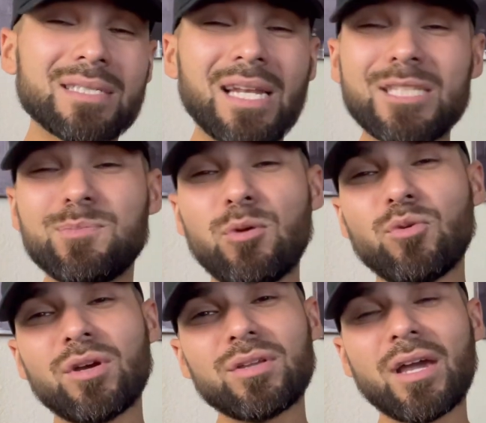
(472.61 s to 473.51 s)
And let's be
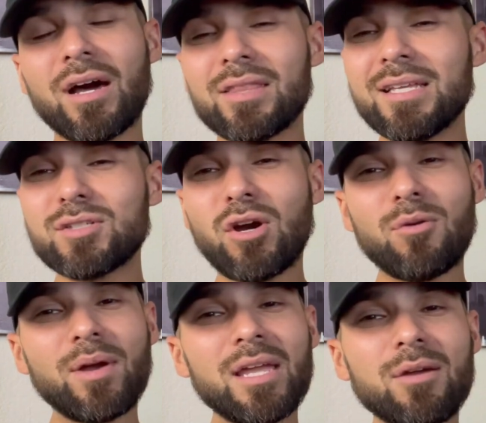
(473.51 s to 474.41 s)
real, y'all. This card
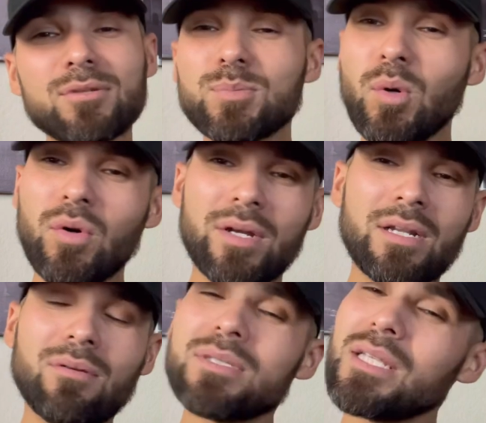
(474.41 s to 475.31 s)
right here was boring.
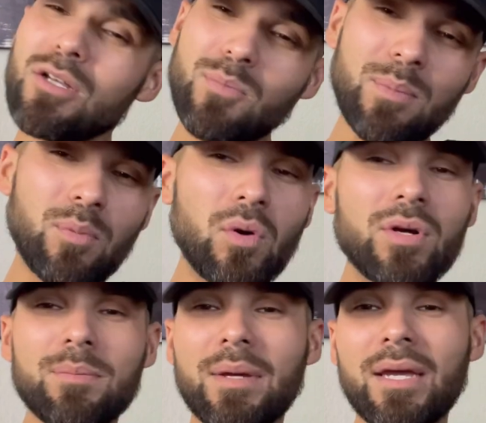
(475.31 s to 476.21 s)
It was a little bit
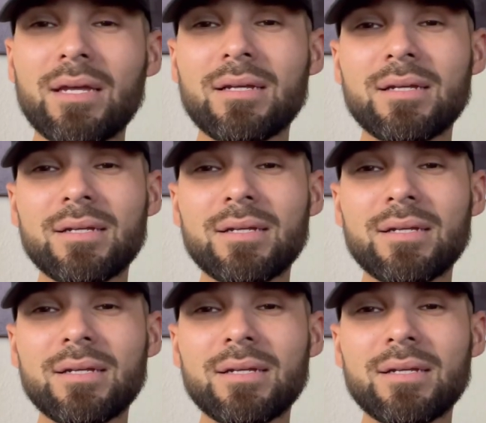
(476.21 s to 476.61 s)
boring, man.